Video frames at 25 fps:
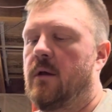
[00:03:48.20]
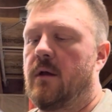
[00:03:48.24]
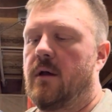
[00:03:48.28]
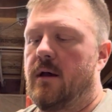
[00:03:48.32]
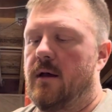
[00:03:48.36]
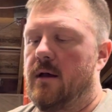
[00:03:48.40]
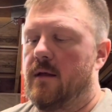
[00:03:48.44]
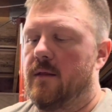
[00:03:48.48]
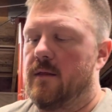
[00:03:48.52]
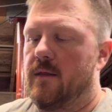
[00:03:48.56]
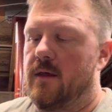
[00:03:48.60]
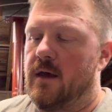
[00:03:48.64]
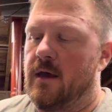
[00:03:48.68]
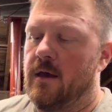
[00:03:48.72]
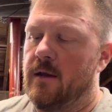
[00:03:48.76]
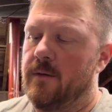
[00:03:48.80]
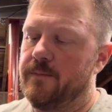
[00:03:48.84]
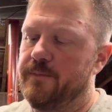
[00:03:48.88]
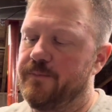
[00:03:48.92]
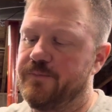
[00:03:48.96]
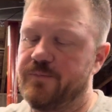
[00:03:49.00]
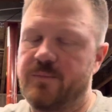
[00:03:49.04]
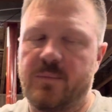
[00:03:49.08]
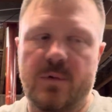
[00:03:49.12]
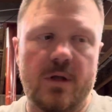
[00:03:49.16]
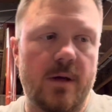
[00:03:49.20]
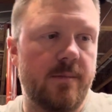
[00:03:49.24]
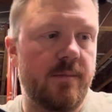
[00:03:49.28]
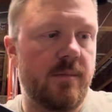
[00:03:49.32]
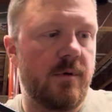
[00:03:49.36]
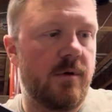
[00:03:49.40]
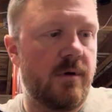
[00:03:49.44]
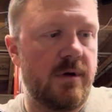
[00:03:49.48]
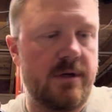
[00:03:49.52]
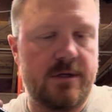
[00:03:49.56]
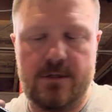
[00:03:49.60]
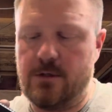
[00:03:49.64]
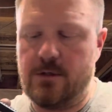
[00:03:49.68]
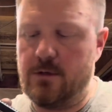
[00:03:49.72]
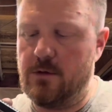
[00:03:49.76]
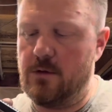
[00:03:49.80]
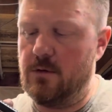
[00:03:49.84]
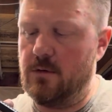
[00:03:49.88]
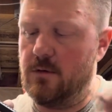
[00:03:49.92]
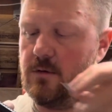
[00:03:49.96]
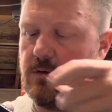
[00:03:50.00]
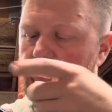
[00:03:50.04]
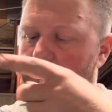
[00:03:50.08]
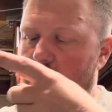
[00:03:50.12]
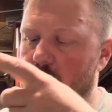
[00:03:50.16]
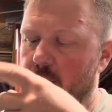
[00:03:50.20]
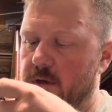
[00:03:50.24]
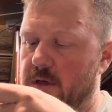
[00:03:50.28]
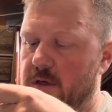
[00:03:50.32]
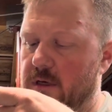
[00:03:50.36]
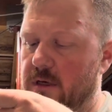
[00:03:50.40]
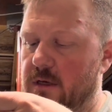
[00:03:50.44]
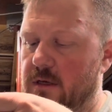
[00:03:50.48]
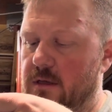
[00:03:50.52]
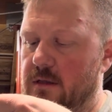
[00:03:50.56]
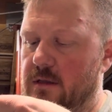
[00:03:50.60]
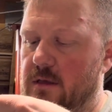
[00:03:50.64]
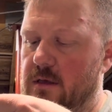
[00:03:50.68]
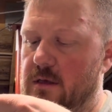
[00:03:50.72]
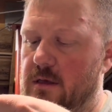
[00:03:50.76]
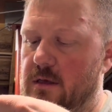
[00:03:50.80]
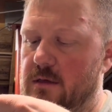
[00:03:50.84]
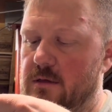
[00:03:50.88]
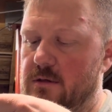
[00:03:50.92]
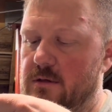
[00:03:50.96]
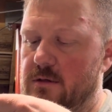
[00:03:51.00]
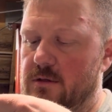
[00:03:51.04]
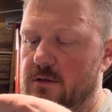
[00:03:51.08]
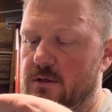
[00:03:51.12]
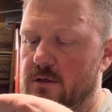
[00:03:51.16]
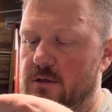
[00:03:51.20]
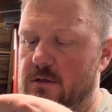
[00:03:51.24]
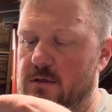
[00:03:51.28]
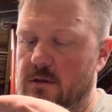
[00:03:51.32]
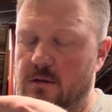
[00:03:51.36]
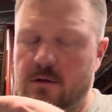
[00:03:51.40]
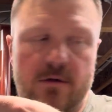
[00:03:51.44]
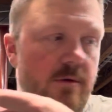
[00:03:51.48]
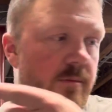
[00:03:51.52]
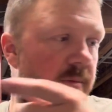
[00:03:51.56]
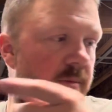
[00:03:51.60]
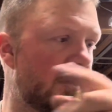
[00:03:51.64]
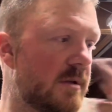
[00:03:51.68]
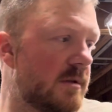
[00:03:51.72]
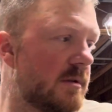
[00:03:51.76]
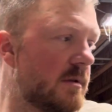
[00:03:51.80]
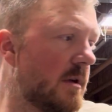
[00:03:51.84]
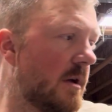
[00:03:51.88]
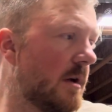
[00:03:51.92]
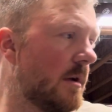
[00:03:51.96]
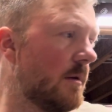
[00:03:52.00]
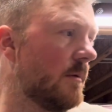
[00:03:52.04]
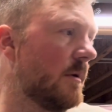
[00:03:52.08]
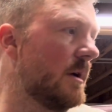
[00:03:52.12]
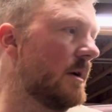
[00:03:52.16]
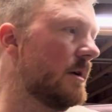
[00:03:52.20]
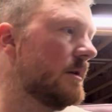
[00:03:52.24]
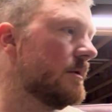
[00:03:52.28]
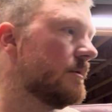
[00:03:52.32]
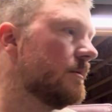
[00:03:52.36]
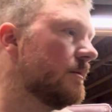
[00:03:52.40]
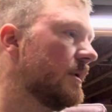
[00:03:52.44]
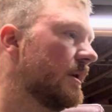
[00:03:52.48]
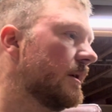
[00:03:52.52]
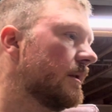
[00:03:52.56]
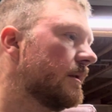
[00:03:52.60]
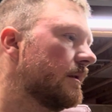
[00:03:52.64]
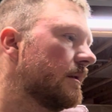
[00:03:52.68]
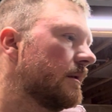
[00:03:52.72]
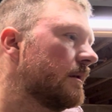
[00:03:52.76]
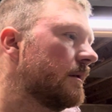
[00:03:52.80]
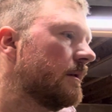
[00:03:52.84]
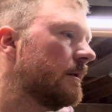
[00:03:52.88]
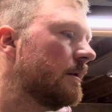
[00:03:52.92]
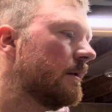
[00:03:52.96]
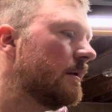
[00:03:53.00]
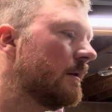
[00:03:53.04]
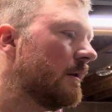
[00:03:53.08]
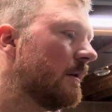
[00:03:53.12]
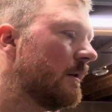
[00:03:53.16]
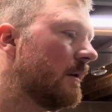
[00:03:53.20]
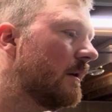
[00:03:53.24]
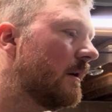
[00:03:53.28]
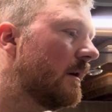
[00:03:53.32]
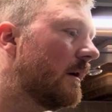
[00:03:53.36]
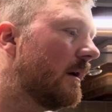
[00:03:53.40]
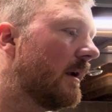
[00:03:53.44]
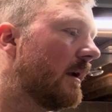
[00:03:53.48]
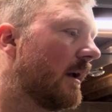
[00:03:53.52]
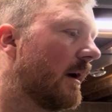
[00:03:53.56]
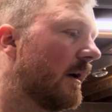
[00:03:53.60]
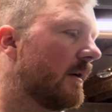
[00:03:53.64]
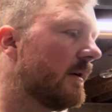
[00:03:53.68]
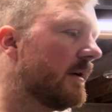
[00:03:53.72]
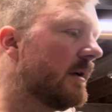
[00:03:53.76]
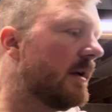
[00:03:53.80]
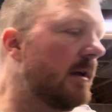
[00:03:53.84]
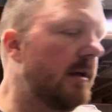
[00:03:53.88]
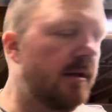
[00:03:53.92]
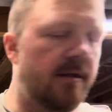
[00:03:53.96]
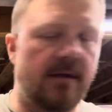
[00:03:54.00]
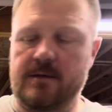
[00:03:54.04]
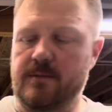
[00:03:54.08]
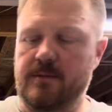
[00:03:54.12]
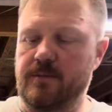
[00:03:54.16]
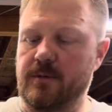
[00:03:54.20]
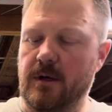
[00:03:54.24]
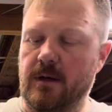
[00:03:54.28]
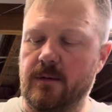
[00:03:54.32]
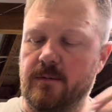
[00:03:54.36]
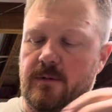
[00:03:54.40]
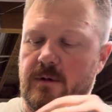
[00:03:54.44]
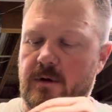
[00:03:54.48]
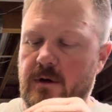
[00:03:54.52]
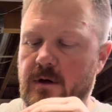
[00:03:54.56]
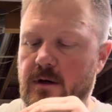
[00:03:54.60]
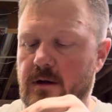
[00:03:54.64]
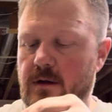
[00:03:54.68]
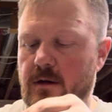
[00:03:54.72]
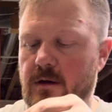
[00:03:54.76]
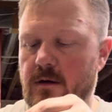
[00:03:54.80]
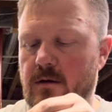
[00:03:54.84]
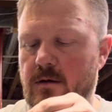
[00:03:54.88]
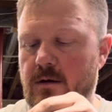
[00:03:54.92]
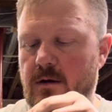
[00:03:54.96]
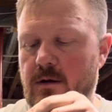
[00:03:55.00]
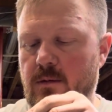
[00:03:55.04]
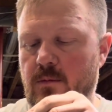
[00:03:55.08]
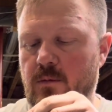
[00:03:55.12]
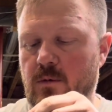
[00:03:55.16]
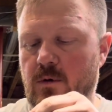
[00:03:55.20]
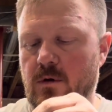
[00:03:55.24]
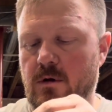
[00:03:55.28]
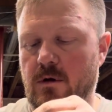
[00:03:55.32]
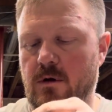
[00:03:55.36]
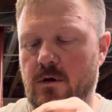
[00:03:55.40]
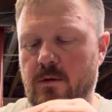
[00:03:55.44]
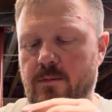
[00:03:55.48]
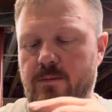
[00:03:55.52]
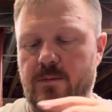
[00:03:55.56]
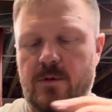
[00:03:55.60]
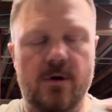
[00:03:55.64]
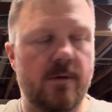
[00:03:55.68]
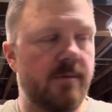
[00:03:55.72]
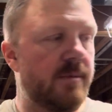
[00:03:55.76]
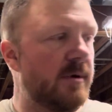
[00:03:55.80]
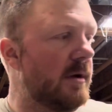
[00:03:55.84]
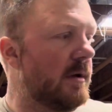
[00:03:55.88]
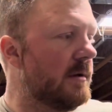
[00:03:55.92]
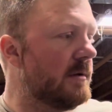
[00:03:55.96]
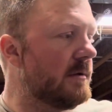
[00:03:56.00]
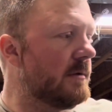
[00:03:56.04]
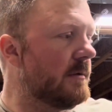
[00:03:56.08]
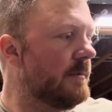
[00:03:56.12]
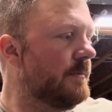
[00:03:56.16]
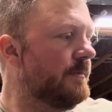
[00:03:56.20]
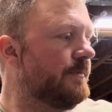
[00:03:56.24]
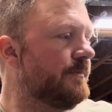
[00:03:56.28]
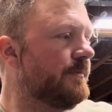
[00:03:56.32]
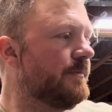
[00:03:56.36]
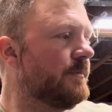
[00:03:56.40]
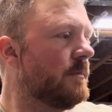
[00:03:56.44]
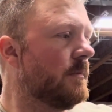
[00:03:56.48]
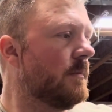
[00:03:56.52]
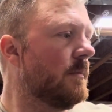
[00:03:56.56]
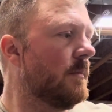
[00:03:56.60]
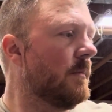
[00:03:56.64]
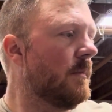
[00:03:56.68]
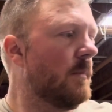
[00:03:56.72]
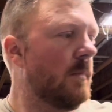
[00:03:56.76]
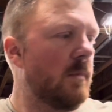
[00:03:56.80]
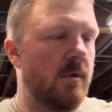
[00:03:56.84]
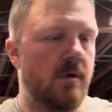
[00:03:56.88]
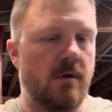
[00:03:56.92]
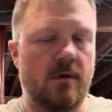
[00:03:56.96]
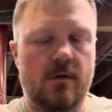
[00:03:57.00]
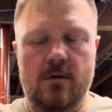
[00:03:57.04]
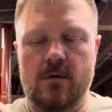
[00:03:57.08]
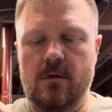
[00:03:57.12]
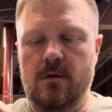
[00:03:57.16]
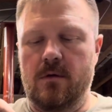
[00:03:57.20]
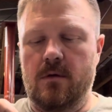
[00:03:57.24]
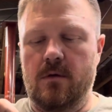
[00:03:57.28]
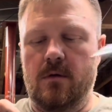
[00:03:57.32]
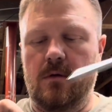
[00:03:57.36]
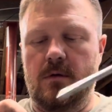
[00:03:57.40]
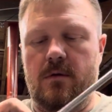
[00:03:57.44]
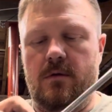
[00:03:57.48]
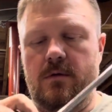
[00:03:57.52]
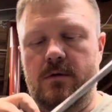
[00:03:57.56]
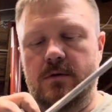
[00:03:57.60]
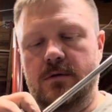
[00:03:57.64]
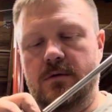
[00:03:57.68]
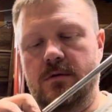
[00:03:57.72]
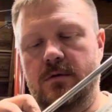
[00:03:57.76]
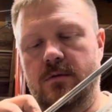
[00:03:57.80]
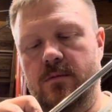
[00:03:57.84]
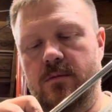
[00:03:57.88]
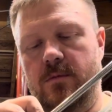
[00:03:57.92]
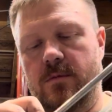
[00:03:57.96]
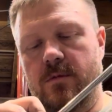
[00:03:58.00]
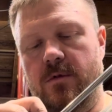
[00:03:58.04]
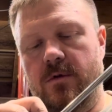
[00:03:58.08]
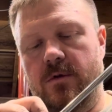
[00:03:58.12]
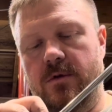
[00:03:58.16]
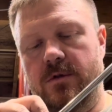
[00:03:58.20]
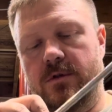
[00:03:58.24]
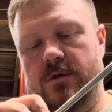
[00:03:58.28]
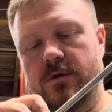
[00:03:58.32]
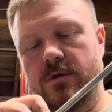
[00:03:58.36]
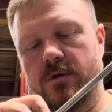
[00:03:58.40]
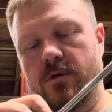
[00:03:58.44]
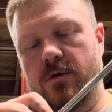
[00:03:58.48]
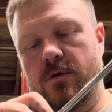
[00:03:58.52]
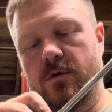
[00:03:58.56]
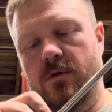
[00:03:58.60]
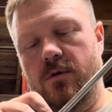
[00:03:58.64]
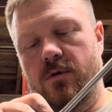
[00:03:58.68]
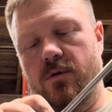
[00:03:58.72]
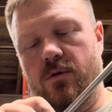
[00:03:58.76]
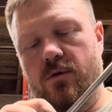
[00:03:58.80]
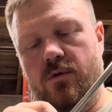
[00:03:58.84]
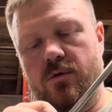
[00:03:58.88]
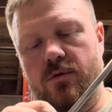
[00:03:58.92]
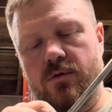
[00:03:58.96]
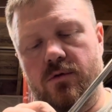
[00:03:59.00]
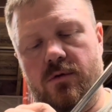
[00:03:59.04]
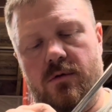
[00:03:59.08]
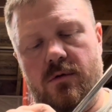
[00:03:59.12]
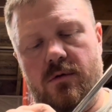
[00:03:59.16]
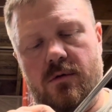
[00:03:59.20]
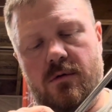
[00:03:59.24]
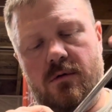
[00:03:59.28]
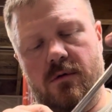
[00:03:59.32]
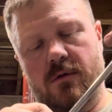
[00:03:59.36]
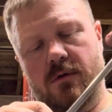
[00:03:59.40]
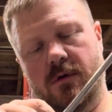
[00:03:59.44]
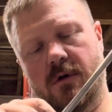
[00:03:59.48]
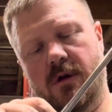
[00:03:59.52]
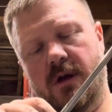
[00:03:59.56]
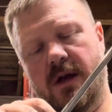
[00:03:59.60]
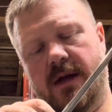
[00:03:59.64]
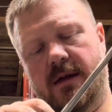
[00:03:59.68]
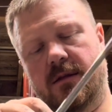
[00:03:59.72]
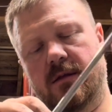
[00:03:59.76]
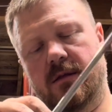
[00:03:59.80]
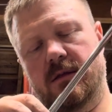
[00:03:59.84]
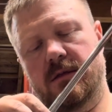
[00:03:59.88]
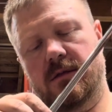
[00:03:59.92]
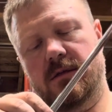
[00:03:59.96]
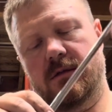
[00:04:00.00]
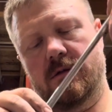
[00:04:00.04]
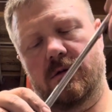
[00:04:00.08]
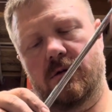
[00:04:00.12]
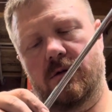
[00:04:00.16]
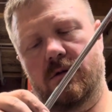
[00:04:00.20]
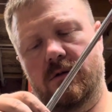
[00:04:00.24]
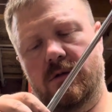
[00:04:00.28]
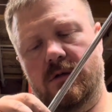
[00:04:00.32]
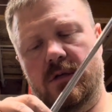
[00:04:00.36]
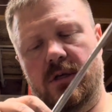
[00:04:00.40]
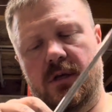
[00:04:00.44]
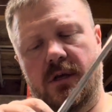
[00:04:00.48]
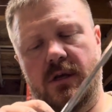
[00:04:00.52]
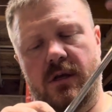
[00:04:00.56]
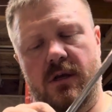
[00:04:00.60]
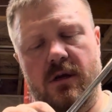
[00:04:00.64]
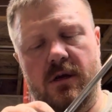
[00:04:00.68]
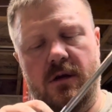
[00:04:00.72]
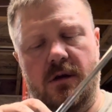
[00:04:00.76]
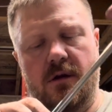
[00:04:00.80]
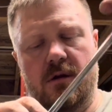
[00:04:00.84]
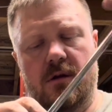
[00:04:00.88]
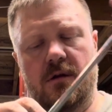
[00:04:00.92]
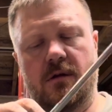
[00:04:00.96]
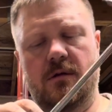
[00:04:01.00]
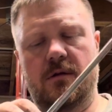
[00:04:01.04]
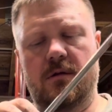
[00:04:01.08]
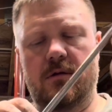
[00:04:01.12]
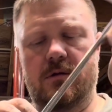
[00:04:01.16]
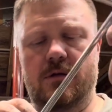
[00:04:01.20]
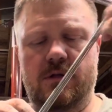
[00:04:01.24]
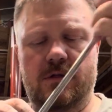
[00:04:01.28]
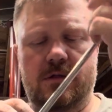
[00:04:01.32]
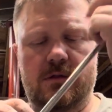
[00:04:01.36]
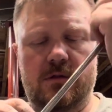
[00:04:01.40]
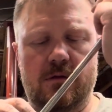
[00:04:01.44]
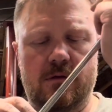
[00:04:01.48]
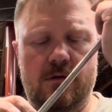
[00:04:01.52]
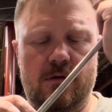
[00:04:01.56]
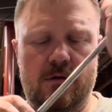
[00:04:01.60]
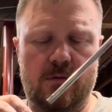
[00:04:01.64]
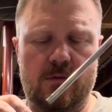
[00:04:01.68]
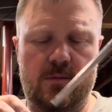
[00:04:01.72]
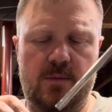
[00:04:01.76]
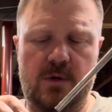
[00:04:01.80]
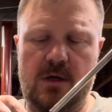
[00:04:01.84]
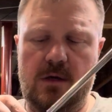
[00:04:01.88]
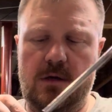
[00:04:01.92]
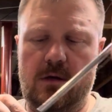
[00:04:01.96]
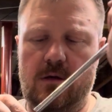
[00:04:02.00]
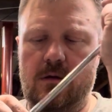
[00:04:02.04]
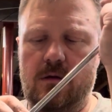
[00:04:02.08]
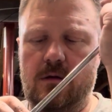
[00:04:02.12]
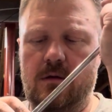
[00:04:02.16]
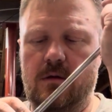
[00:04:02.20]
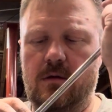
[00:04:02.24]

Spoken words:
And then I'm going to kick these just a little bit sideways with an Allen key that's probably not here anymore. Oh, nope, it is. So I'm going to crack this loose here just a little bit,